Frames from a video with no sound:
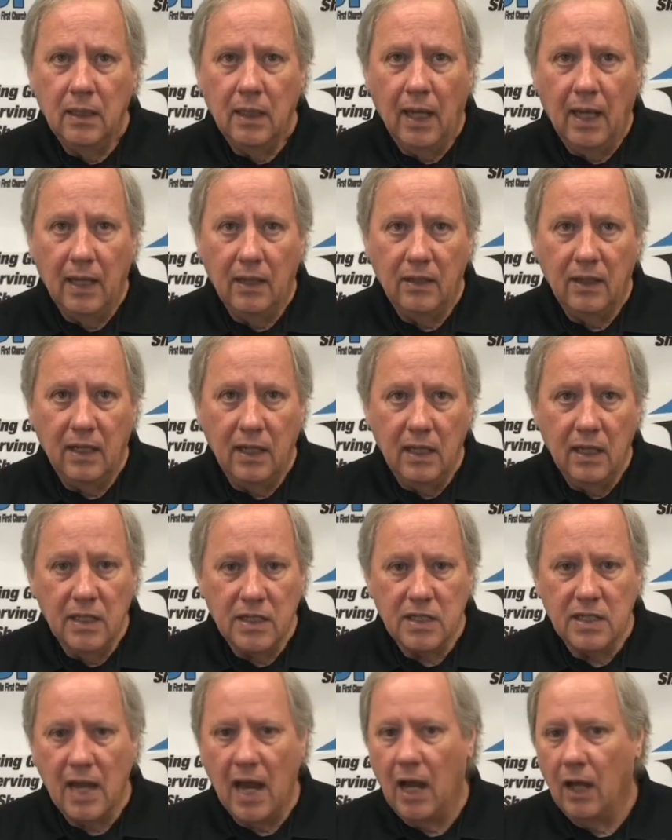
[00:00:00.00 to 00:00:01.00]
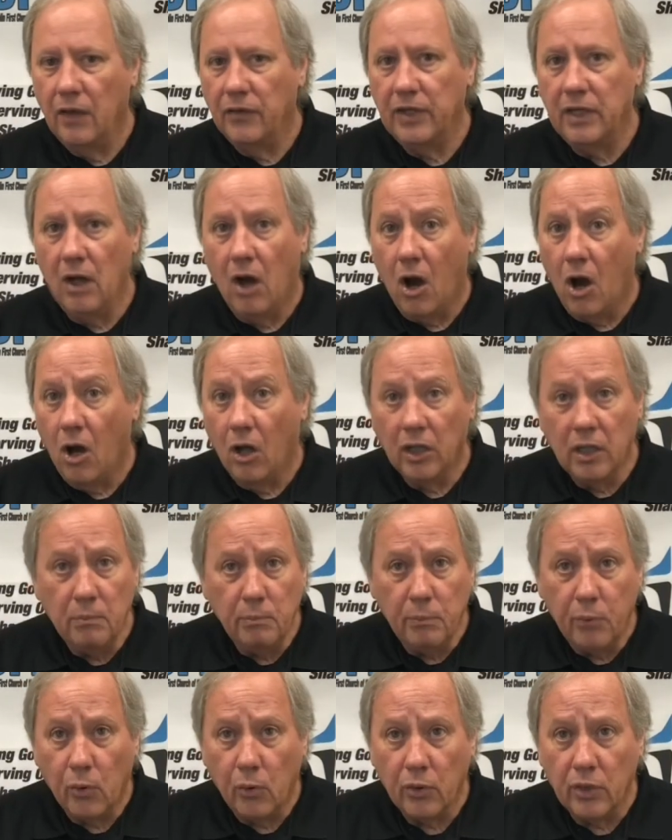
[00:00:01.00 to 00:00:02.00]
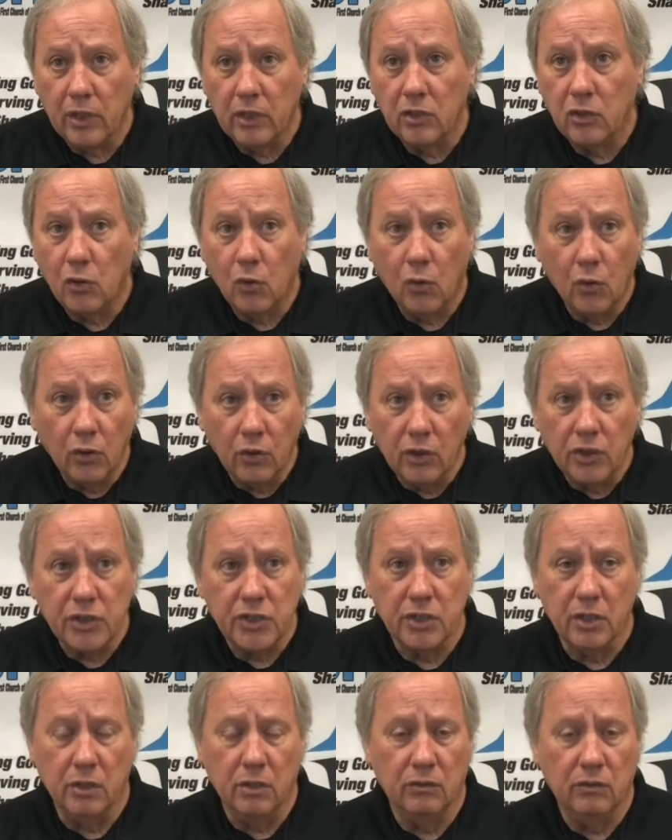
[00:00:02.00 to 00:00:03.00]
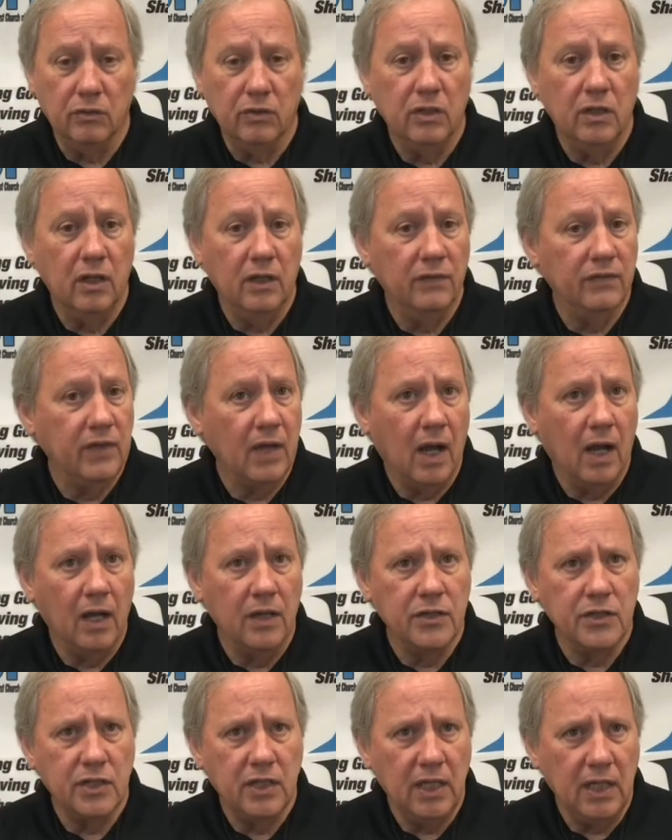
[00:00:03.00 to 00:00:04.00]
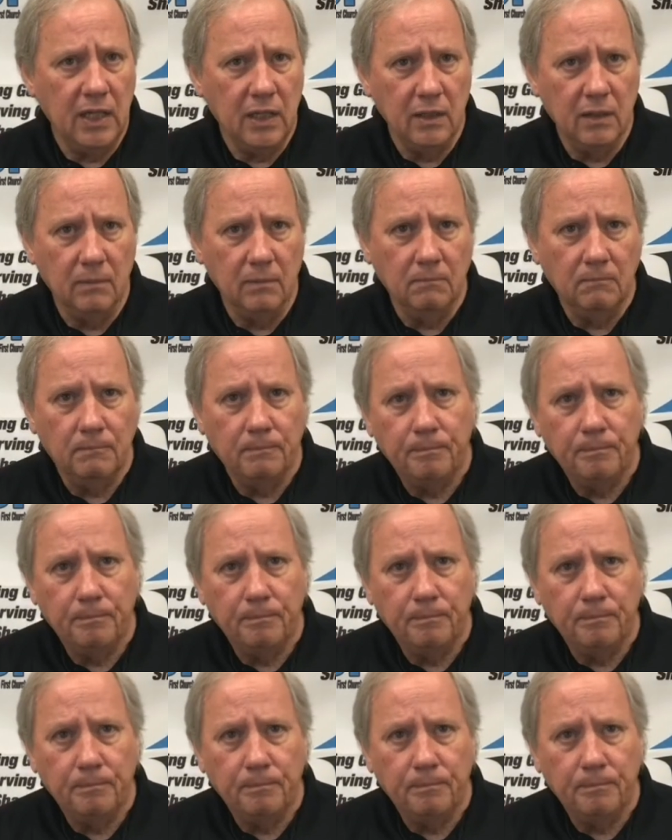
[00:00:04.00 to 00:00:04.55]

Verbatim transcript: and He is now the all important cornerstone of God's kingdom.